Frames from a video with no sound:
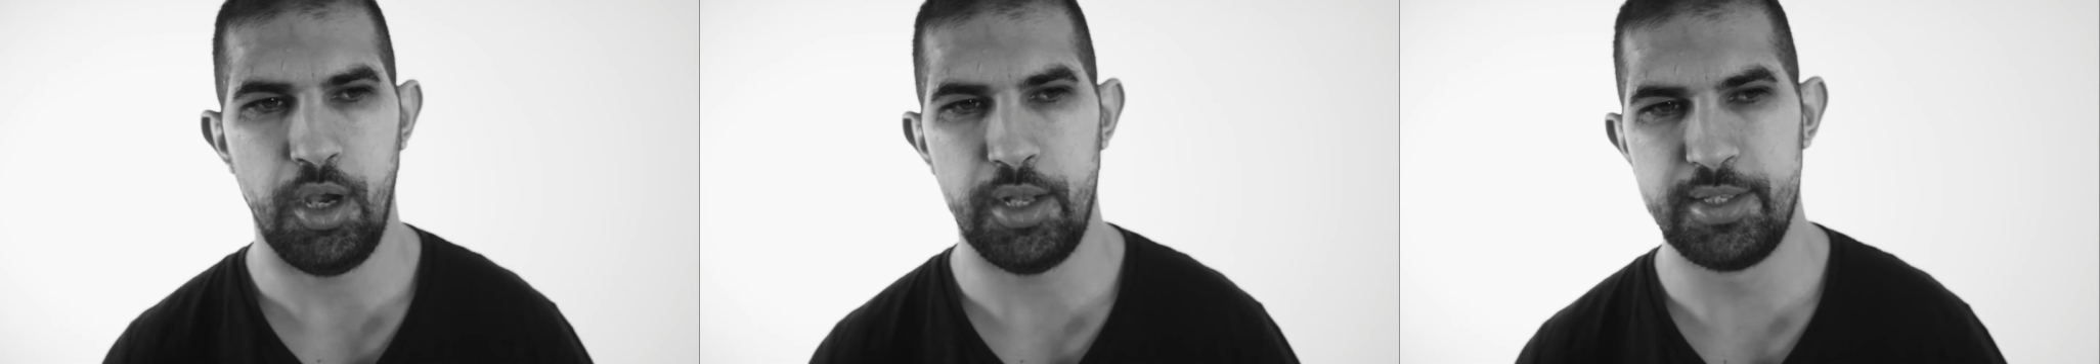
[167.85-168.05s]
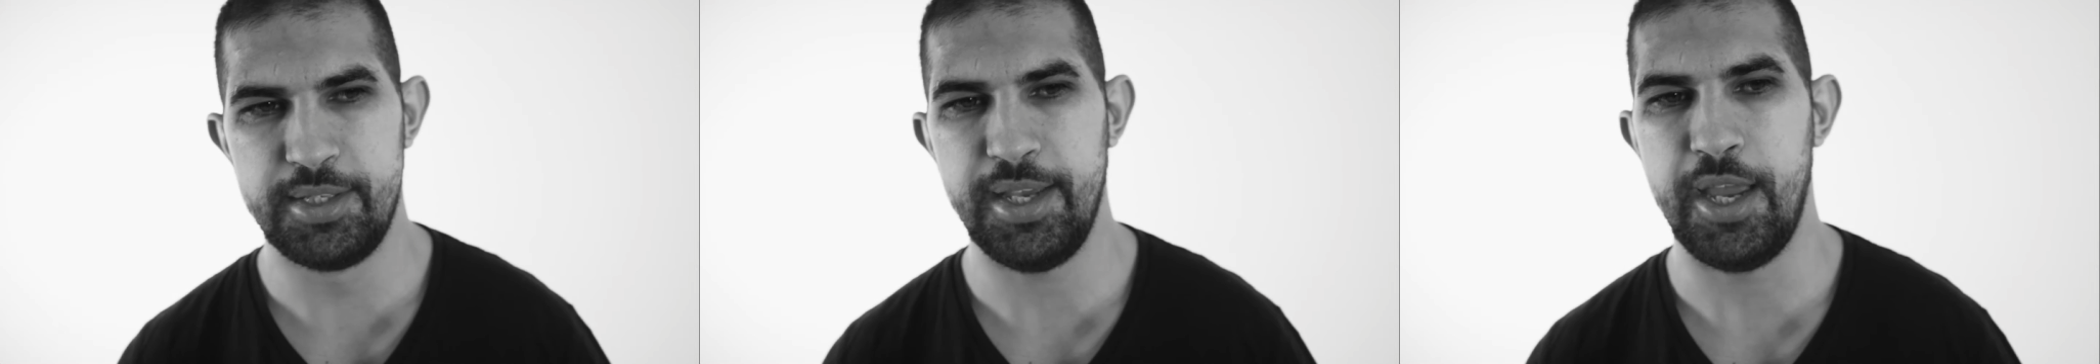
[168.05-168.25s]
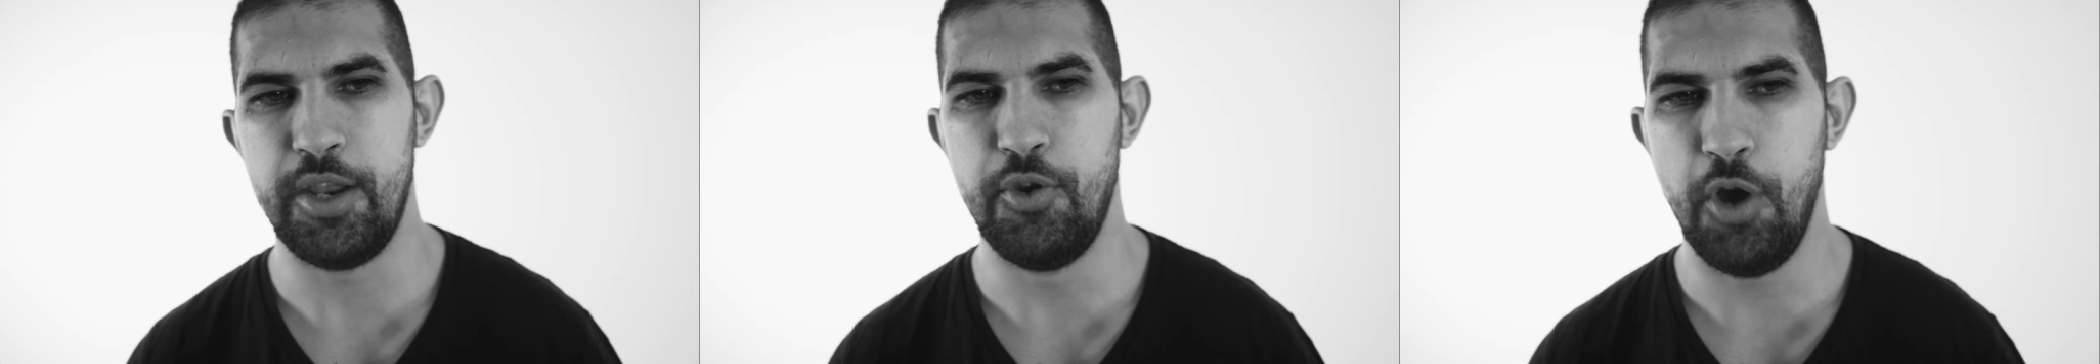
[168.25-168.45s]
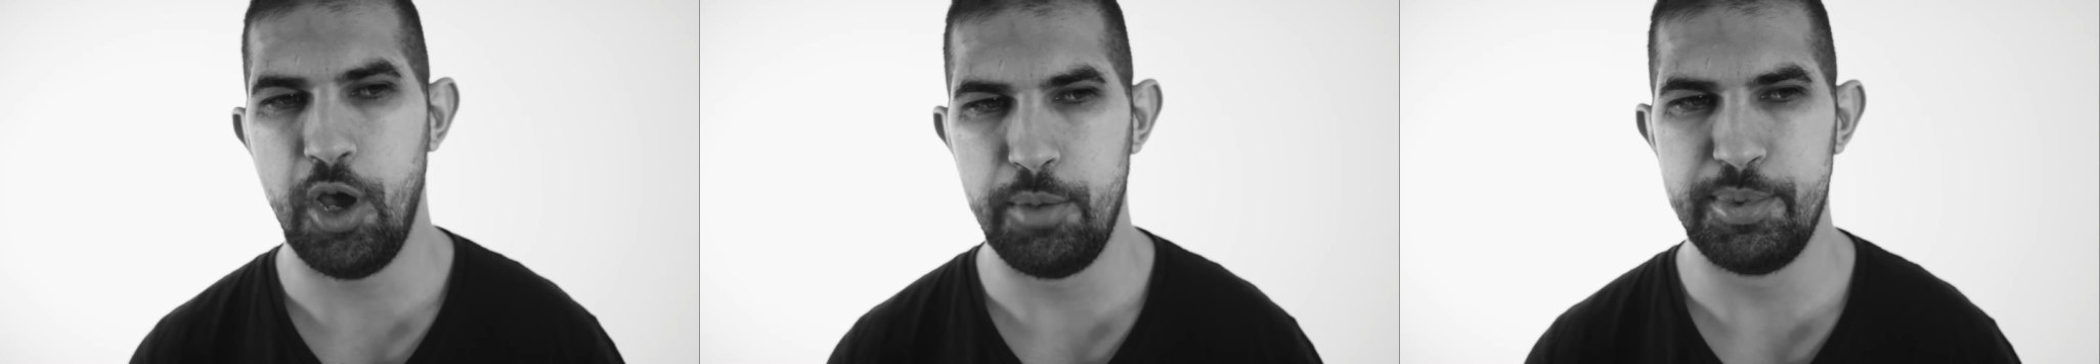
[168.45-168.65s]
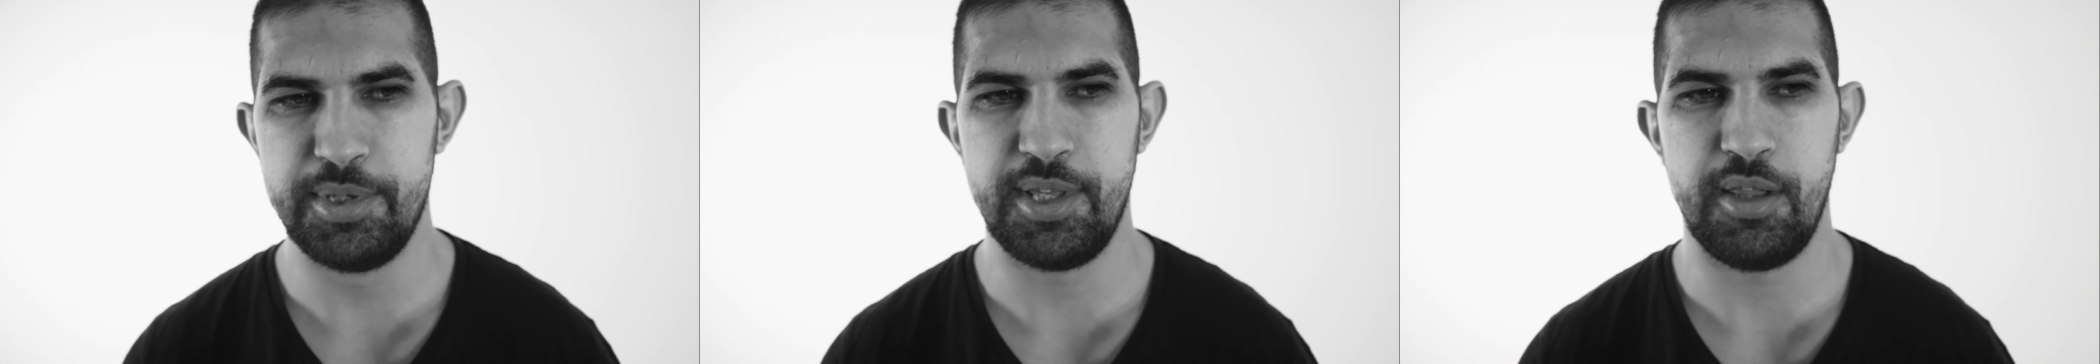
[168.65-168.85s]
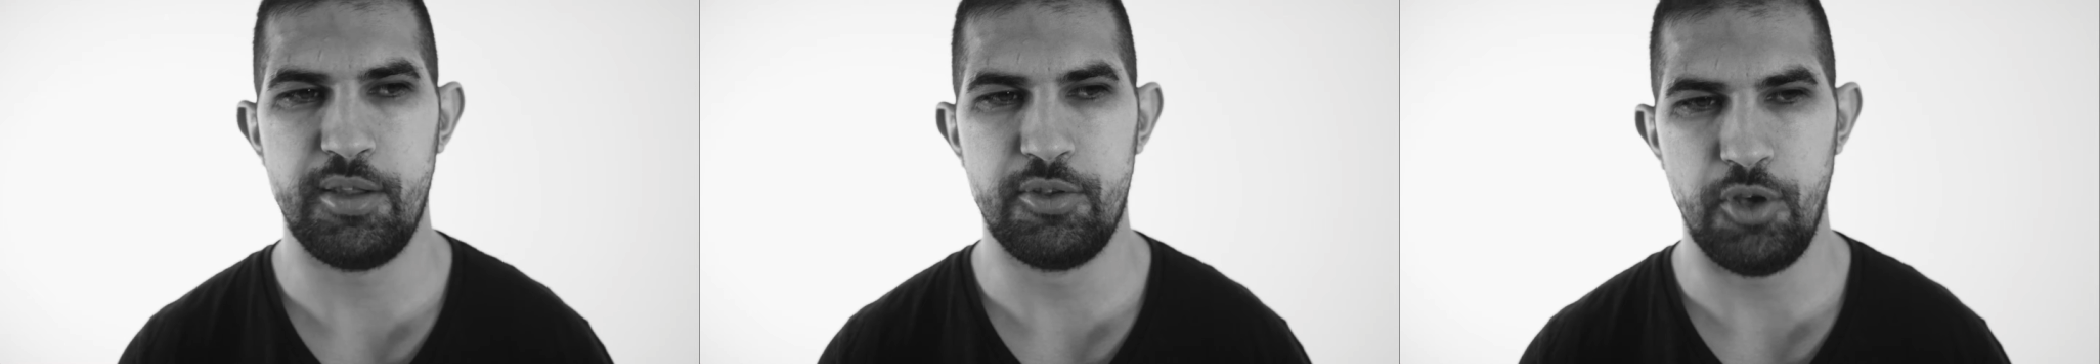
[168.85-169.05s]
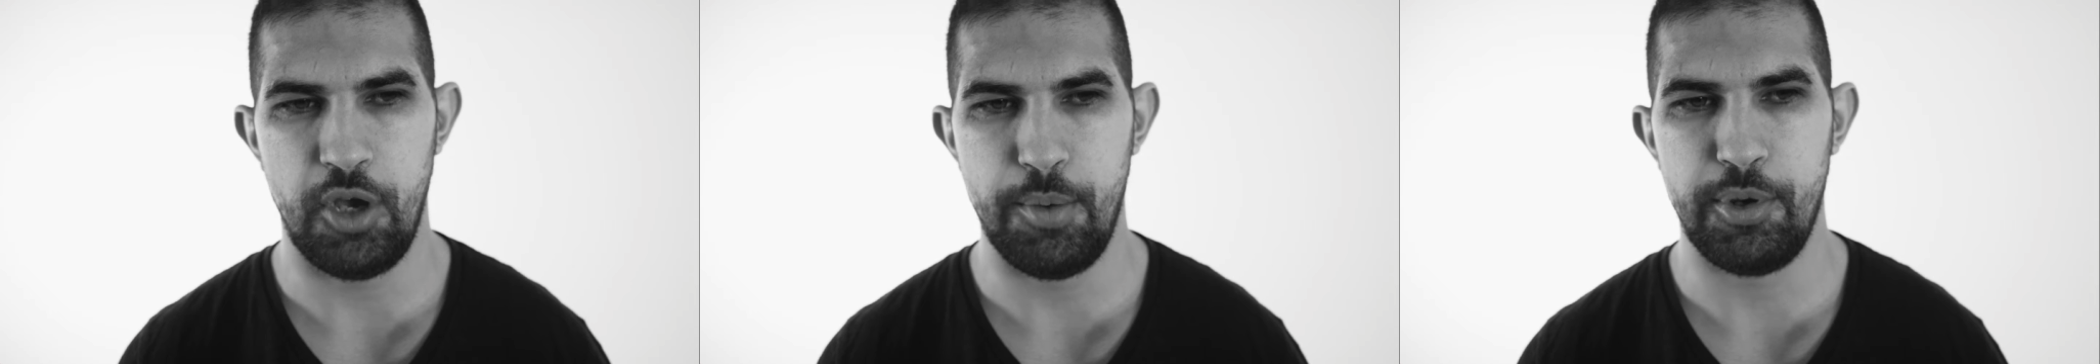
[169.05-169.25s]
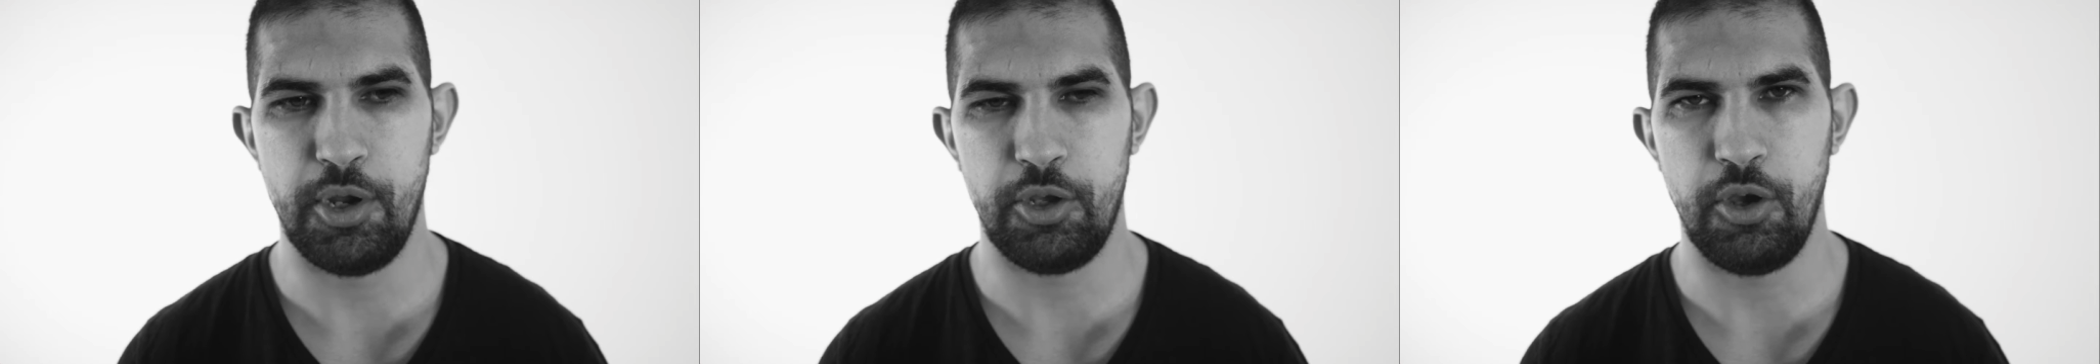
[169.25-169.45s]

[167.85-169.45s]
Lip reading: I'd say 90% of the time when I